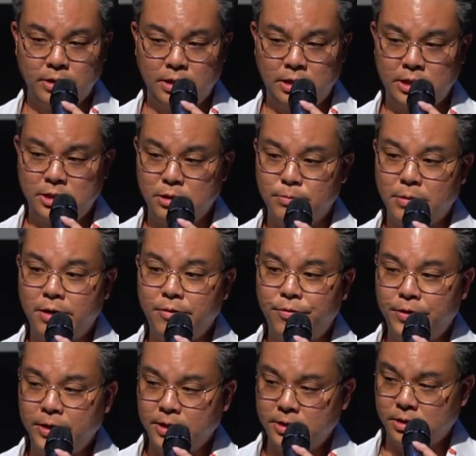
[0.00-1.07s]
It is in my
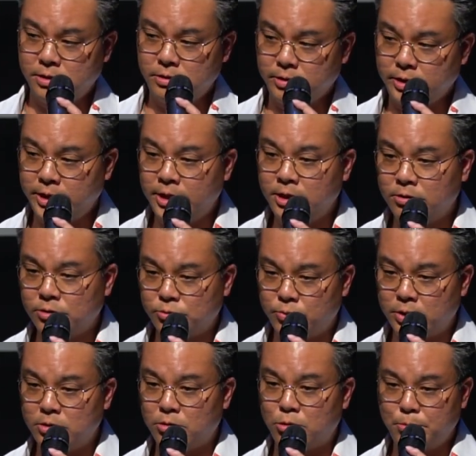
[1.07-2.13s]
thesis to heal
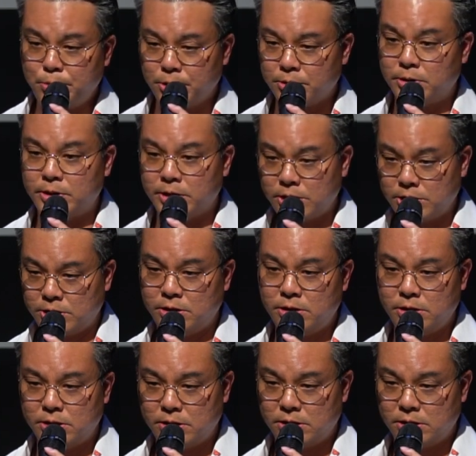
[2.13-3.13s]
one's opioid addiction,